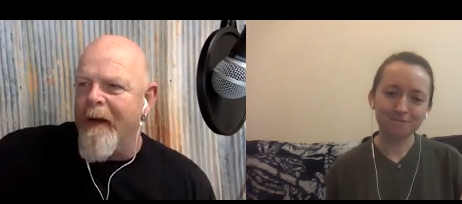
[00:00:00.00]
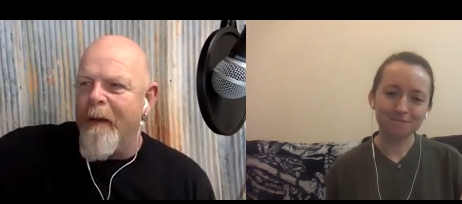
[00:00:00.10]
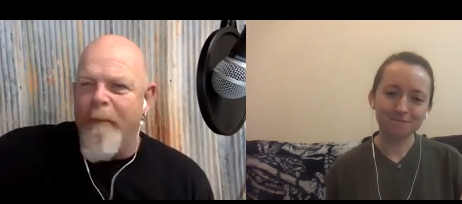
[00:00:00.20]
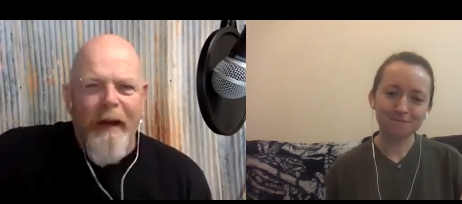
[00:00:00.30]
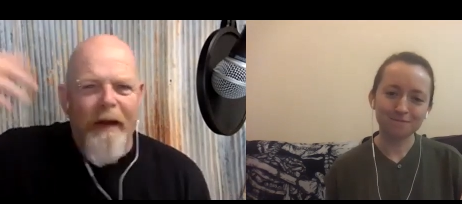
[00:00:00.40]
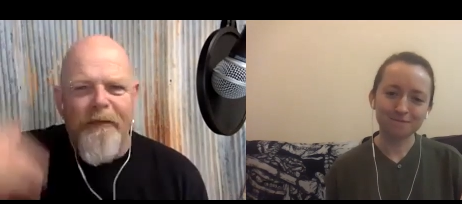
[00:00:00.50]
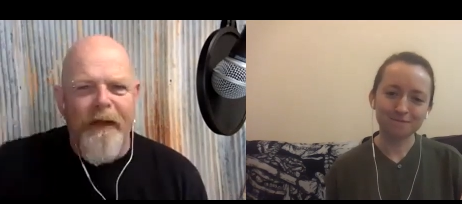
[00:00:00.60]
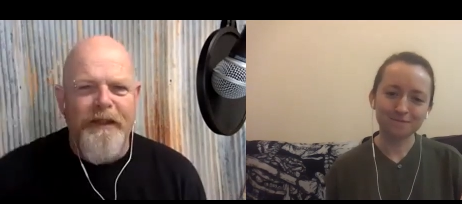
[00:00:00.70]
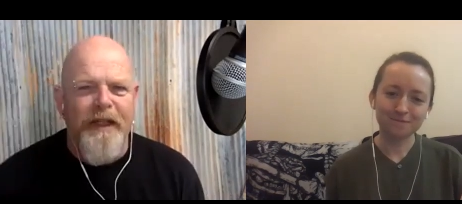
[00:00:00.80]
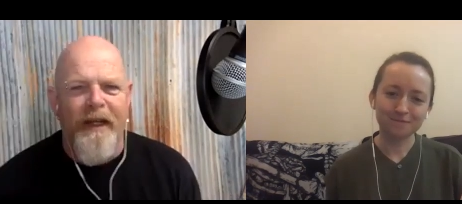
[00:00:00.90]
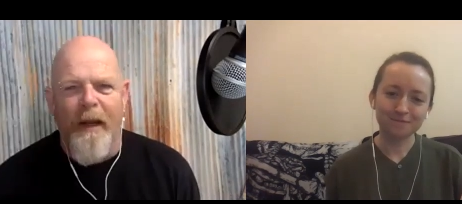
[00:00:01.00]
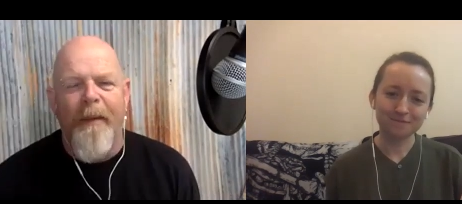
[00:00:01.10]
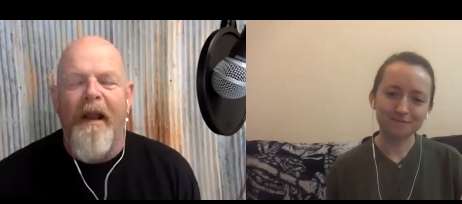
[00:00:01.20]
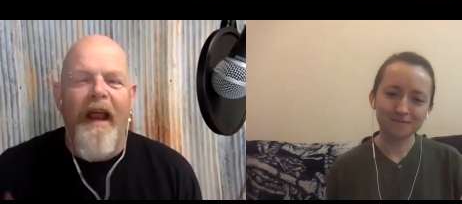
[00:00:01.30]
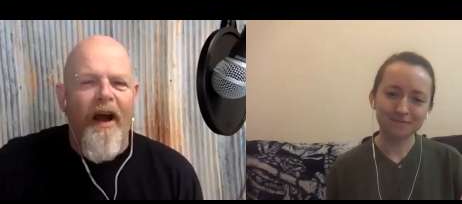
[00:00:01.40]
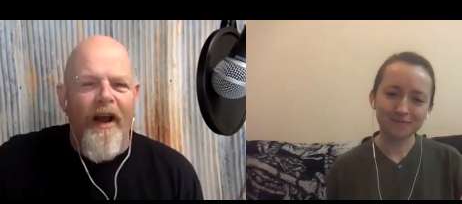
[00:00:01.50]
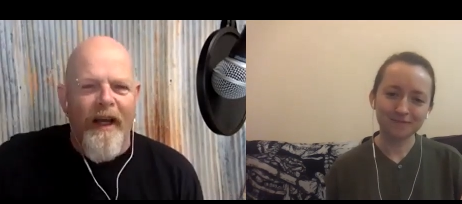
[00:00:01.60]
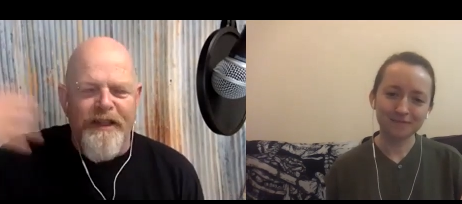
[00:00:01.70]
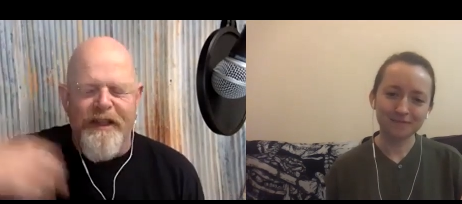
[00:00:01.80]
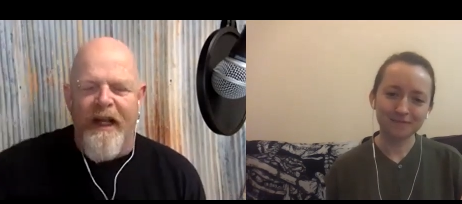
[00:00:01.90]
Speaker 1: Billy
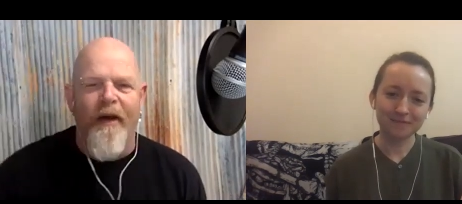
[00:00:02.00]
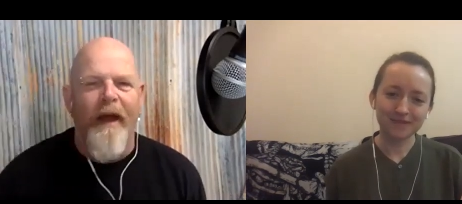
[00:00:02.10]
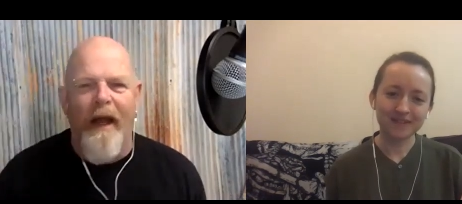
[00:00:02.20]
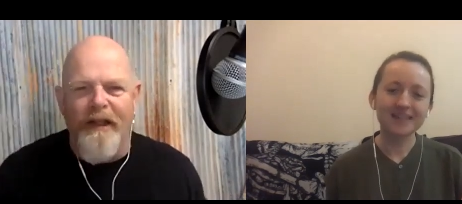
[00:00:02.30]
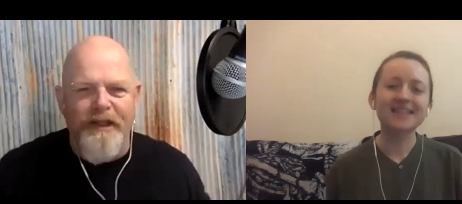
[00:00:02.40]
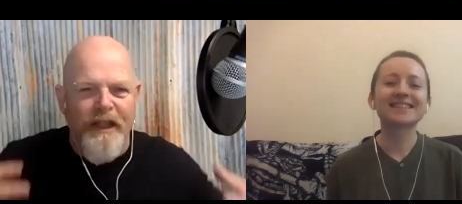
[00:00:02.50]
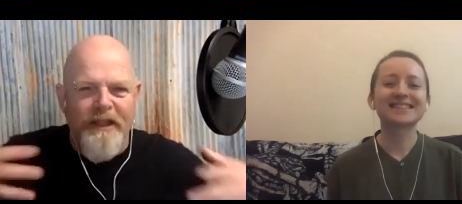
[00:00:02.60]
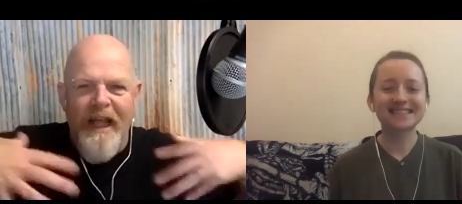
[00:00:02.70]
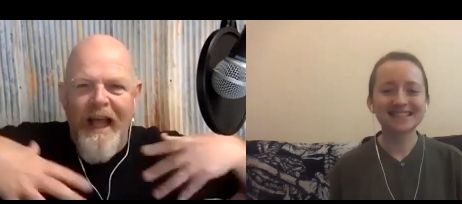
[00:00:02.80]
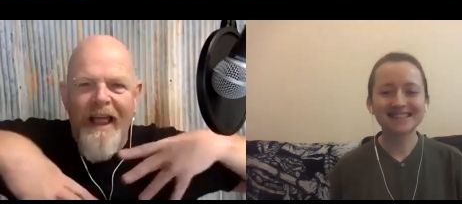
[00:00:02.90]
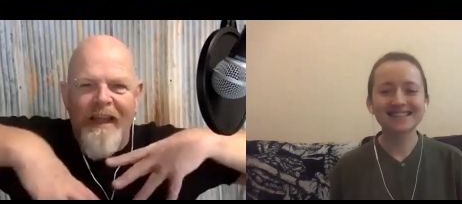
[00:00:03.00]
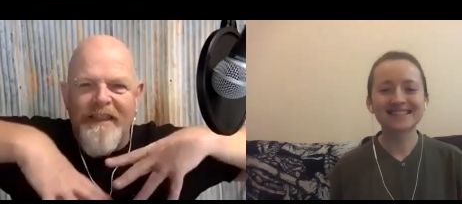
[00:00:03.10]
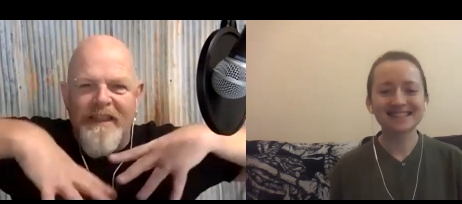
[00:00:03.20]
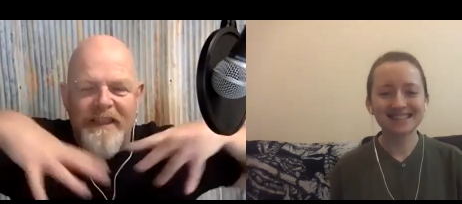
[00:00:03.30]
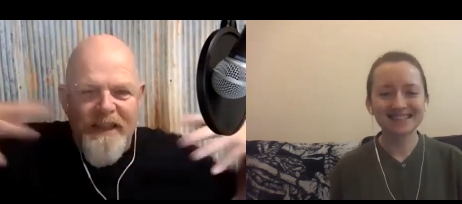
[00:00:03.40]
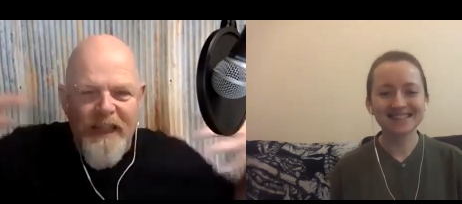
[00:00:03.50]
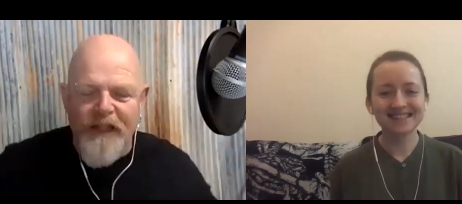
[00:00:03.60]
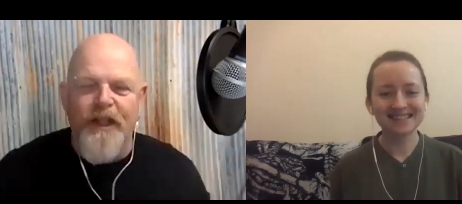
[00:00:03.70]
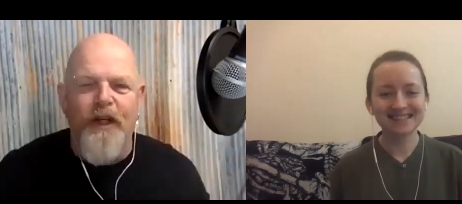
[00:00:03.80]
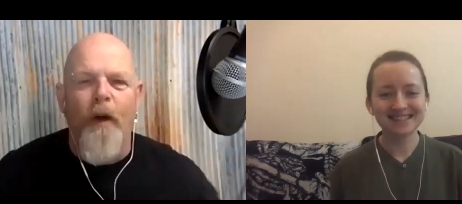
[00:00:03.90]
Eilish. You know, there's
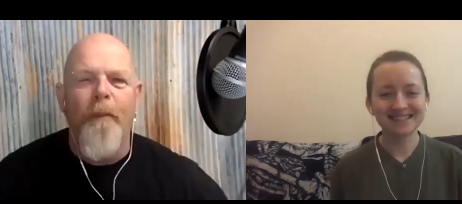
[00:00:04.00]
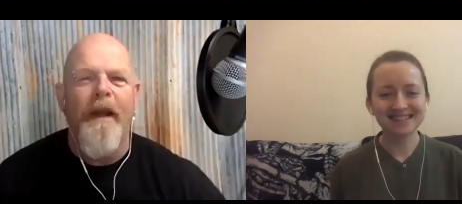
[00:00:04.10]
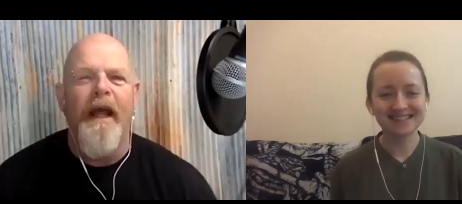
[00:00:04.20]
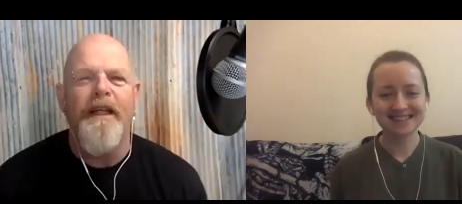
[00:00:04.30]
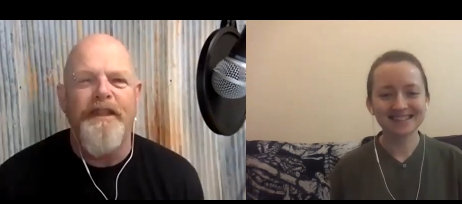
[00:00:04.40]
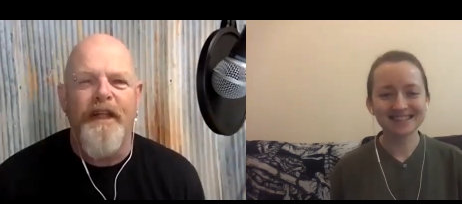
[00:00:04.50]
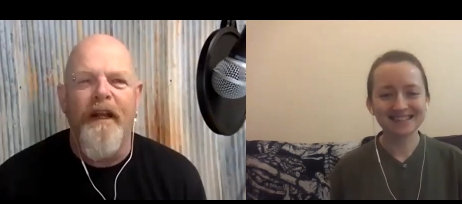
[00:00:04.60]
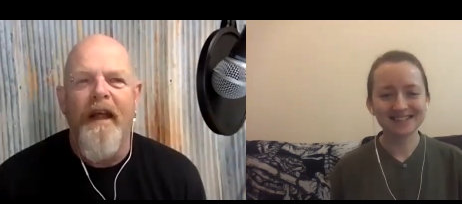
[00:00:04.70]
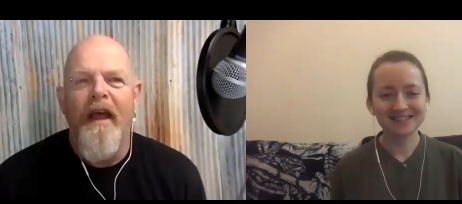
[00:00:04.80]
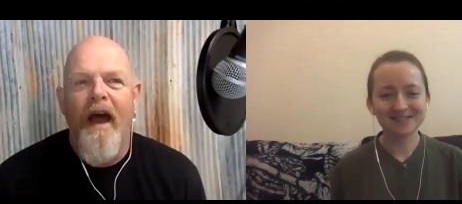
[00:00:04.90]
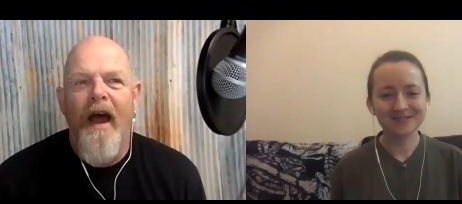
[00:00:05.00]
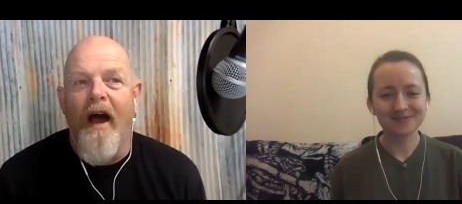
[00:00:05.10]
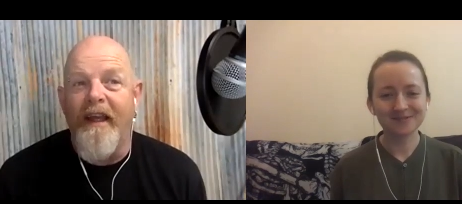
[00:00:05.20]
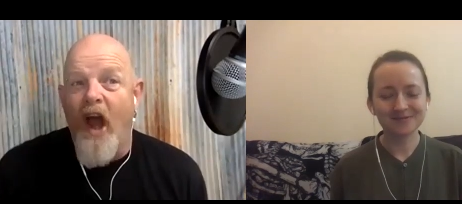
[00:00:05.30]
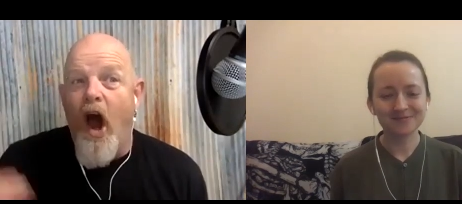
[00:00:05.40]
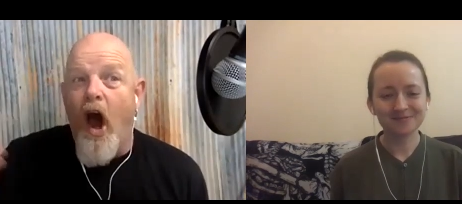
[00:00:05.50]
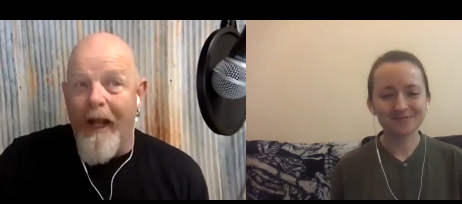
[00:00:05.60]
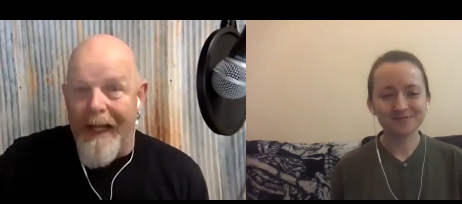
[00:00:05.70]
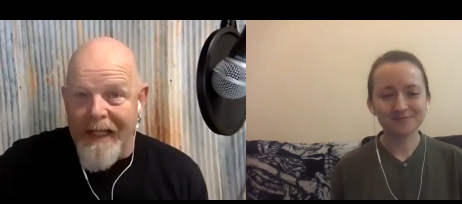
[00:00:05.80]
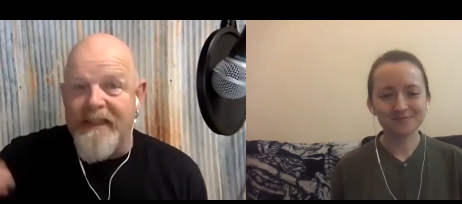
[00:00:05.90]
such a combination. I
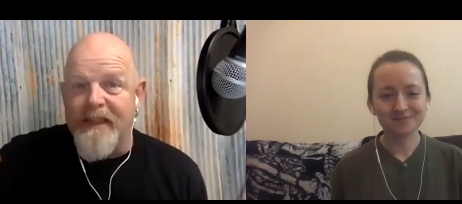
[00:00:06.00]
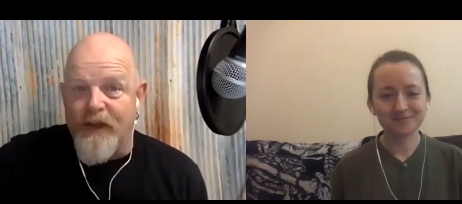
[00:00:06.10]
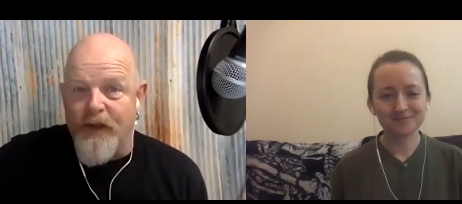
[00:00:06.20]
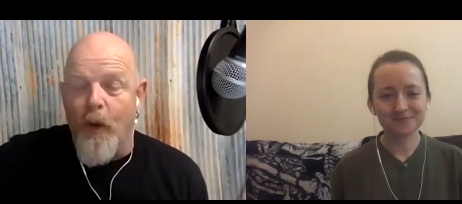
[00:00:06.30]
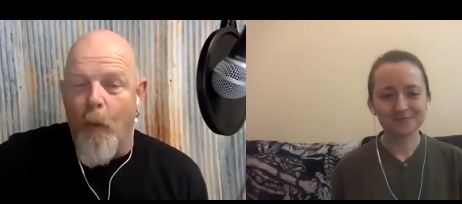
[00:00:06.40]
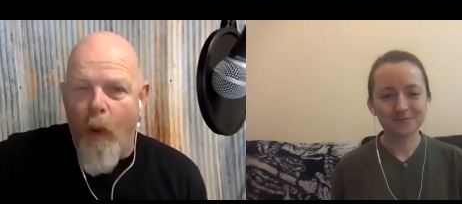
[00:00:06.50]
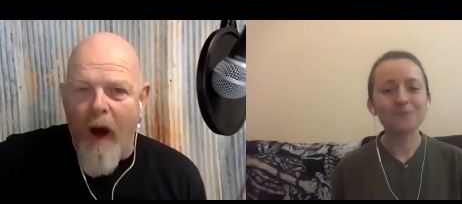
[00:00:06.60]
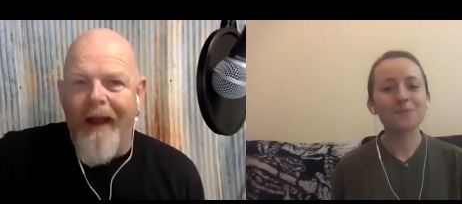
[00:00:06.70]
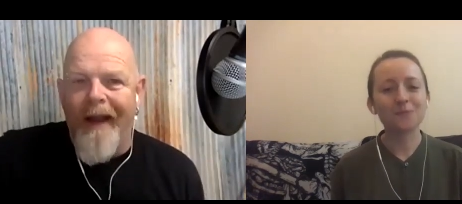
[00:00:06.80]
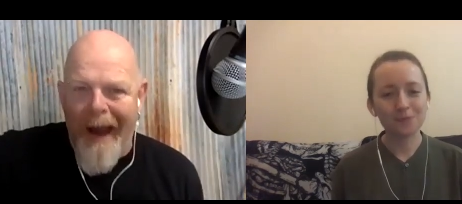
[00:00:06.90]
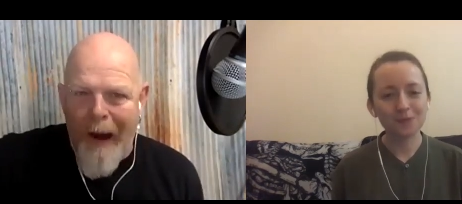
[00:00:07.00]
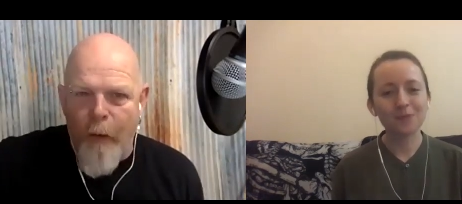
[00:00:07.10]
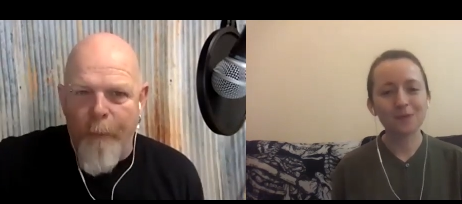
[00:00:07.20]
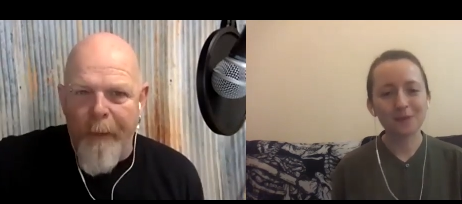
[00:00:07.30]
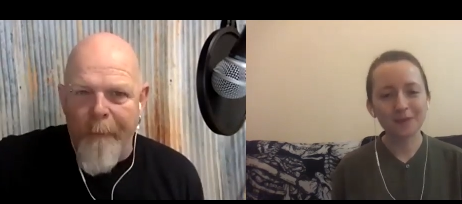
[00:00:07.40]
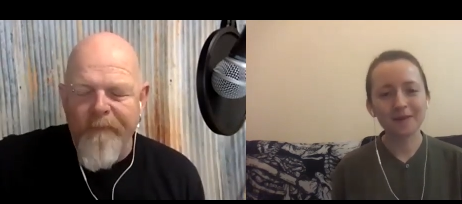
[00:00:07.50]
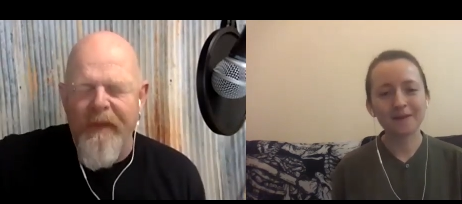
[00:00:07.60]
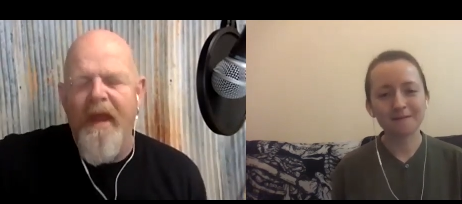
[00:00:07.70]
can't listen to one album.